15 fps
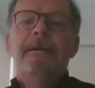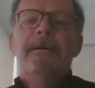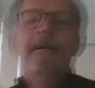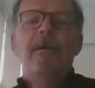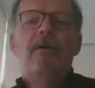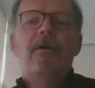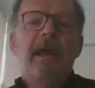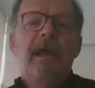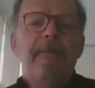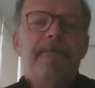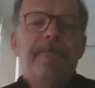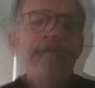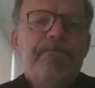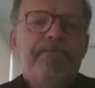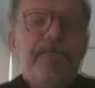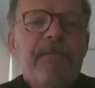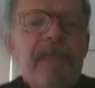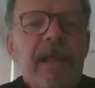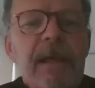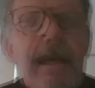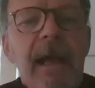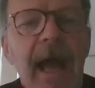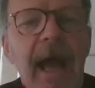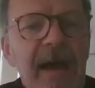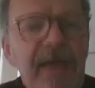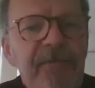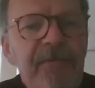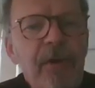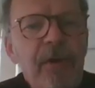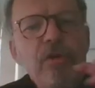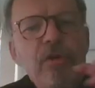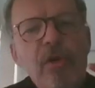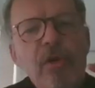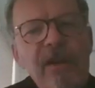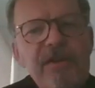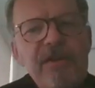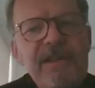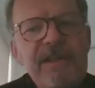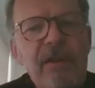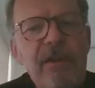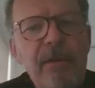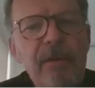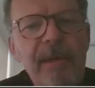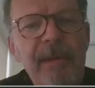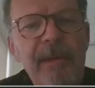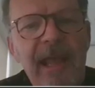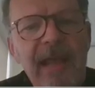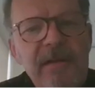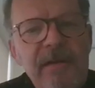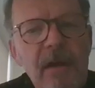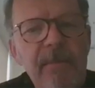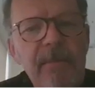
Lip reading: Okay, after you understand the mechanism,